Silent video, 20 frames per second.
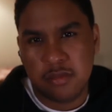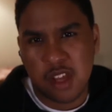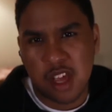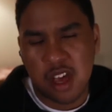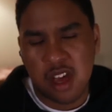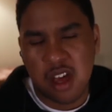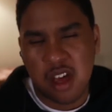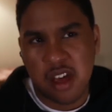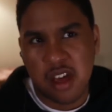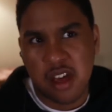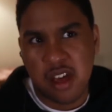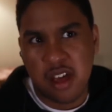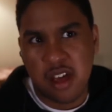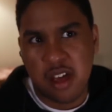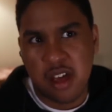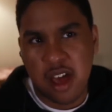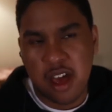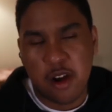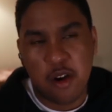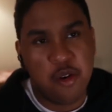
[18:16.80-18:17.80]

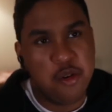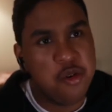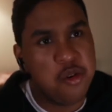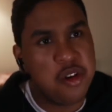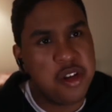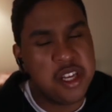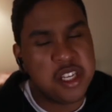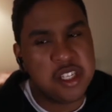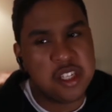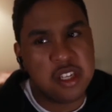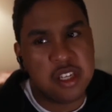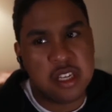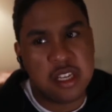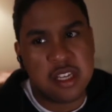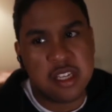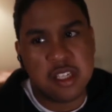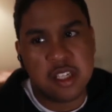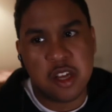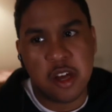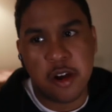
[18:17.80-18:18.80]
I don't know he's
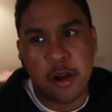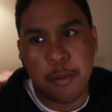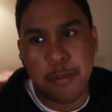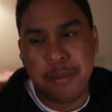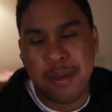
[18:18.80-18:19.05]
gonna make...